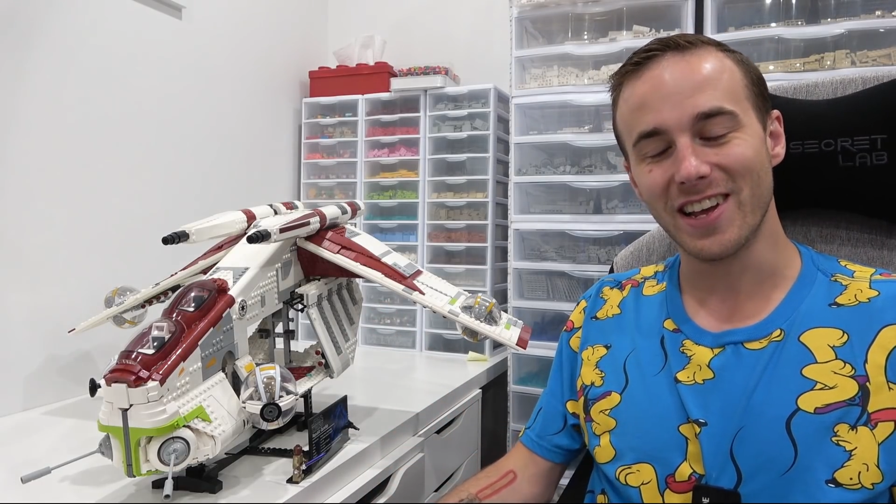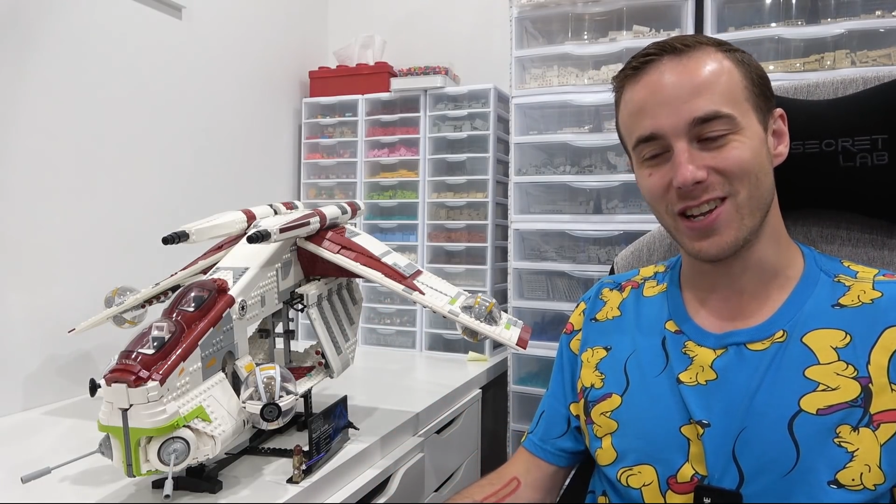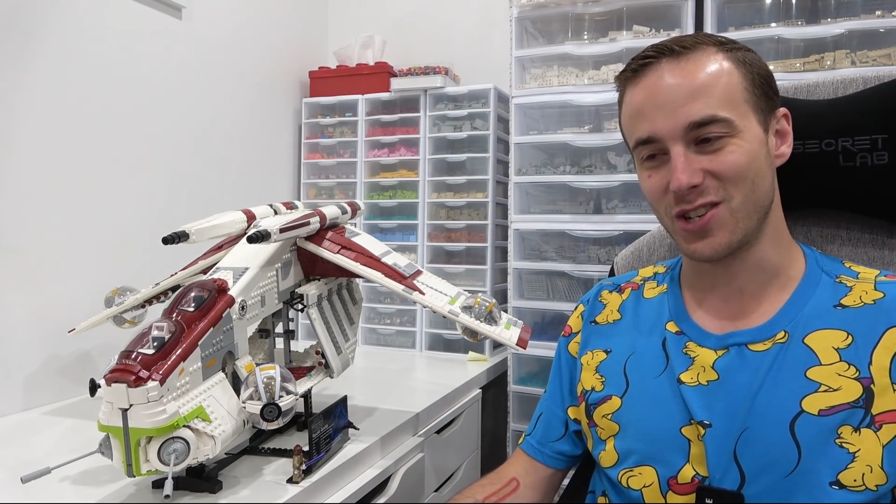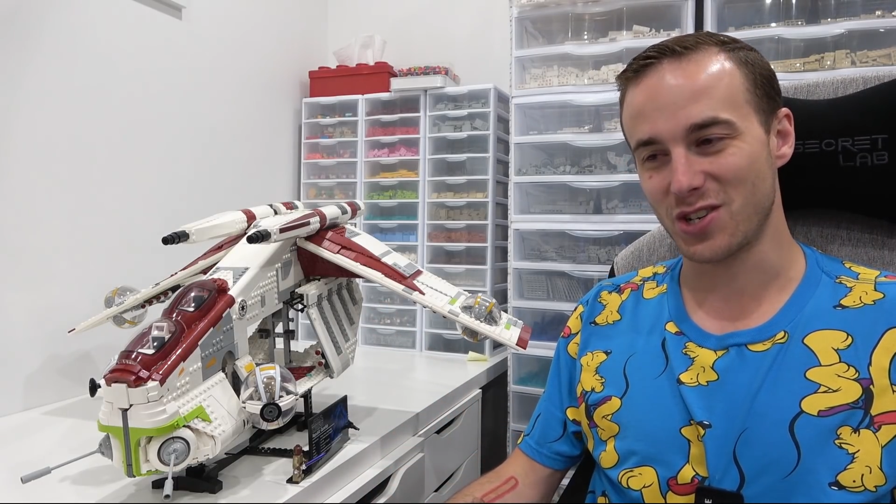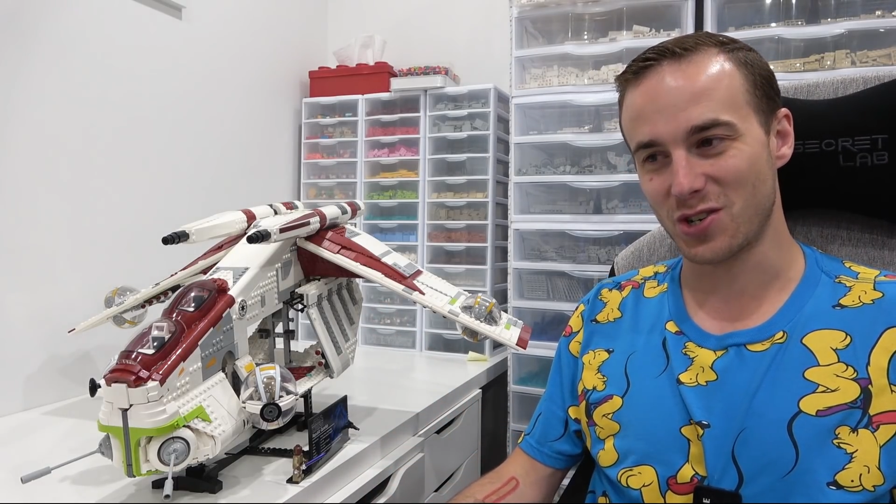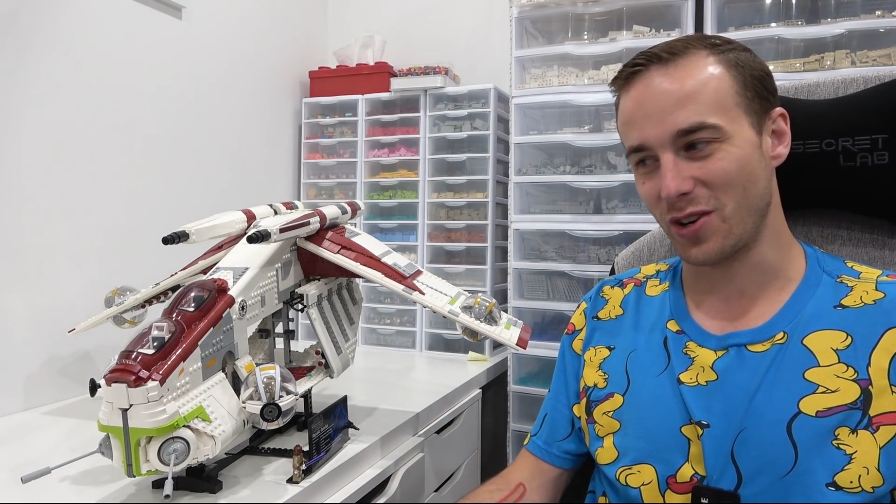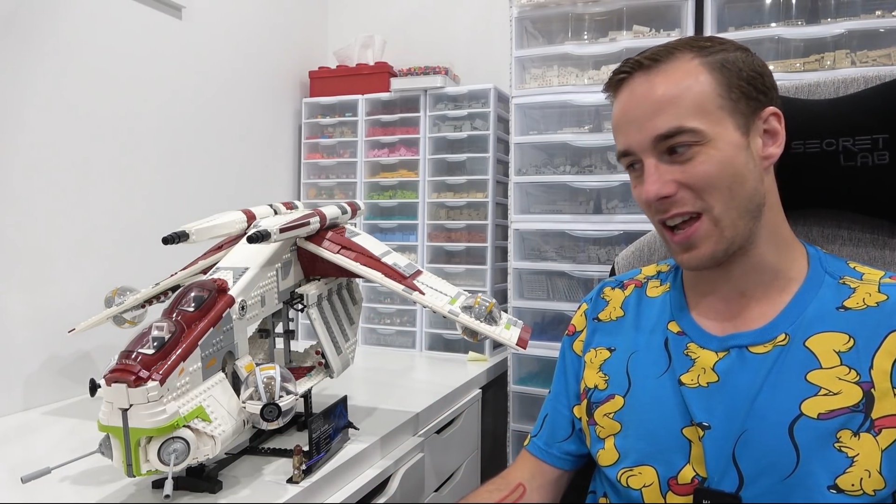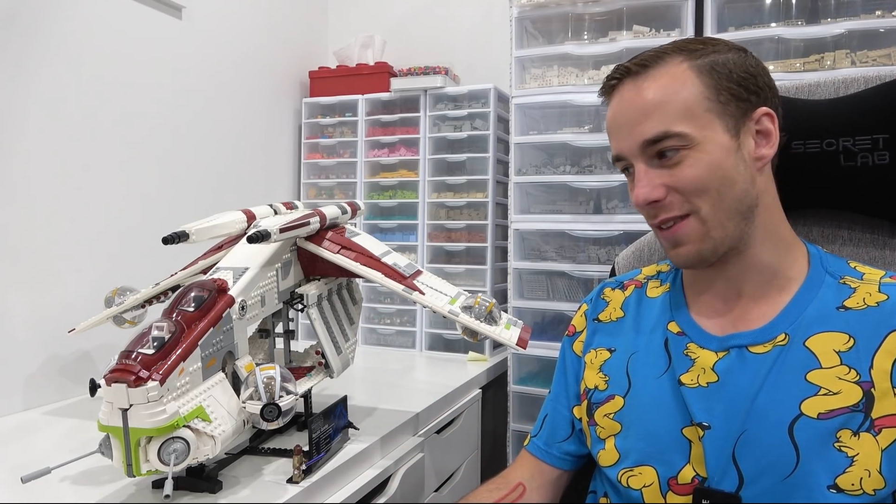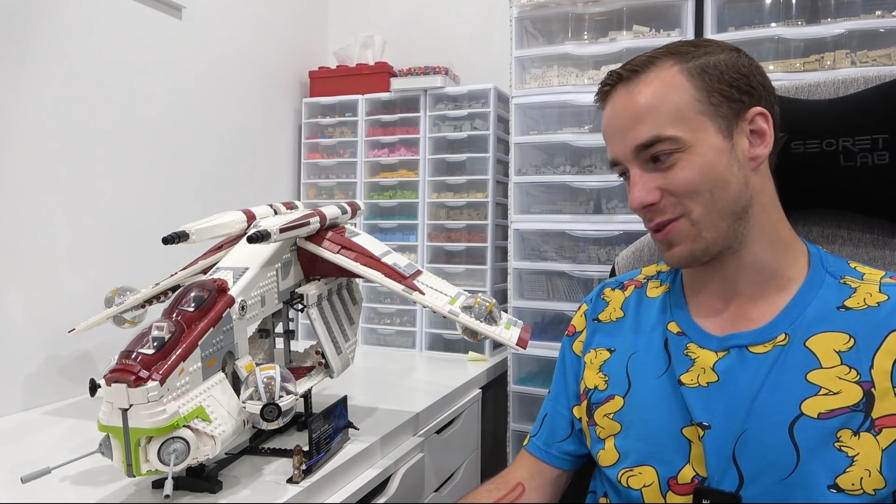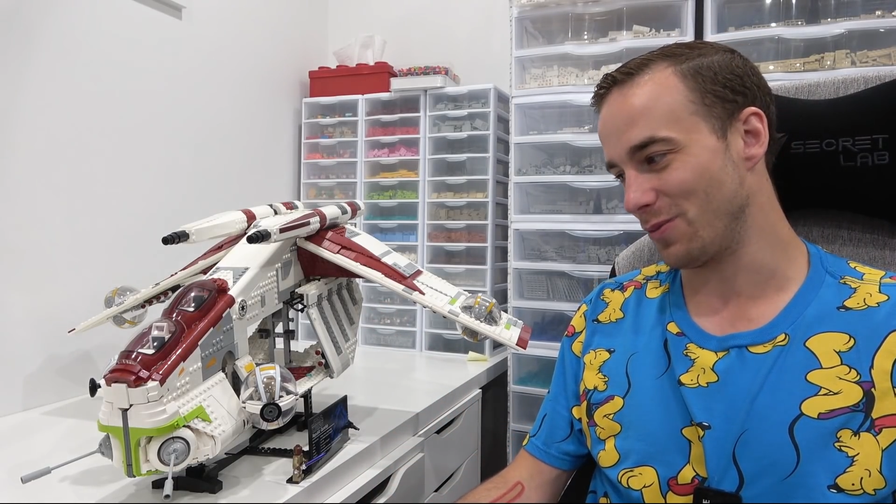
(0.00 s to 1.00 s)
and just sort of
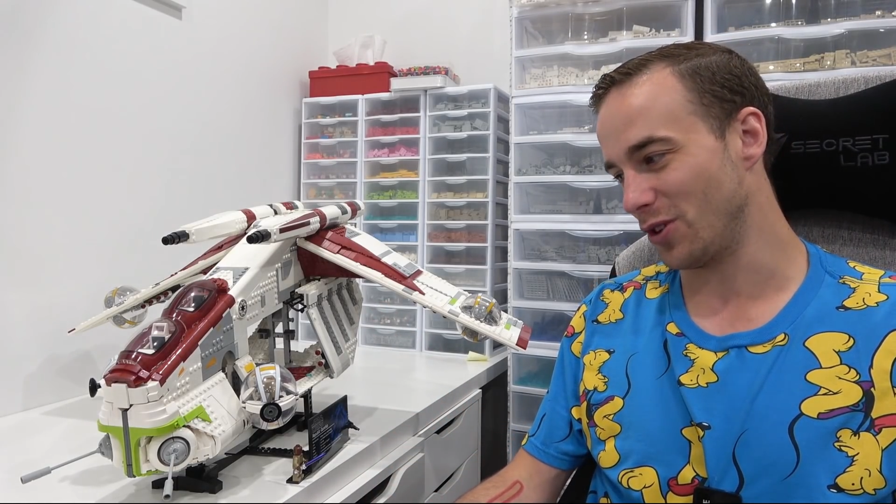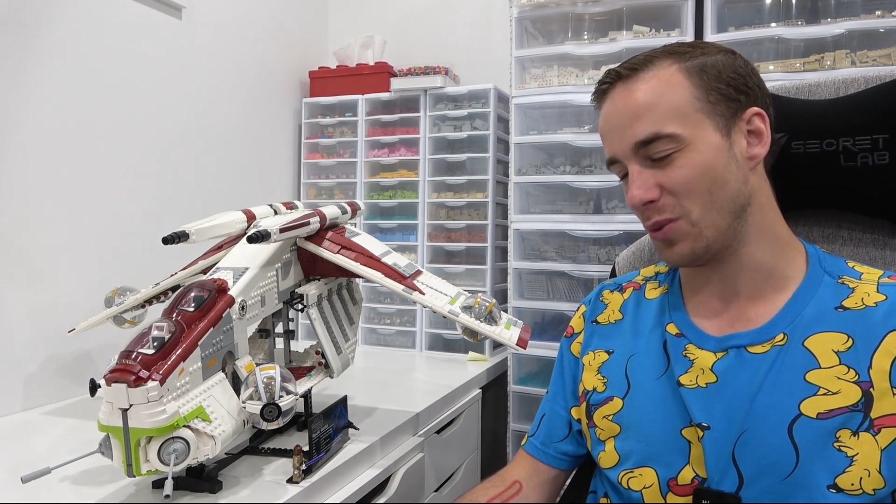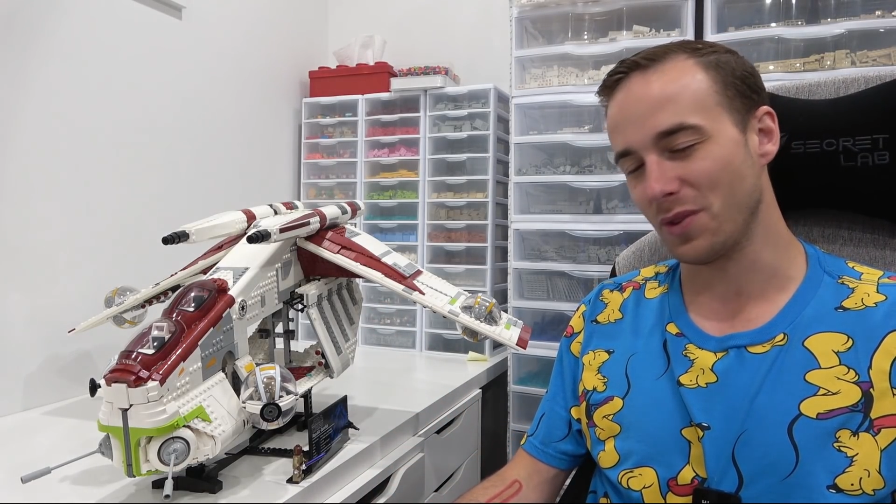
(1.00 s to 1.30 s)
have some fun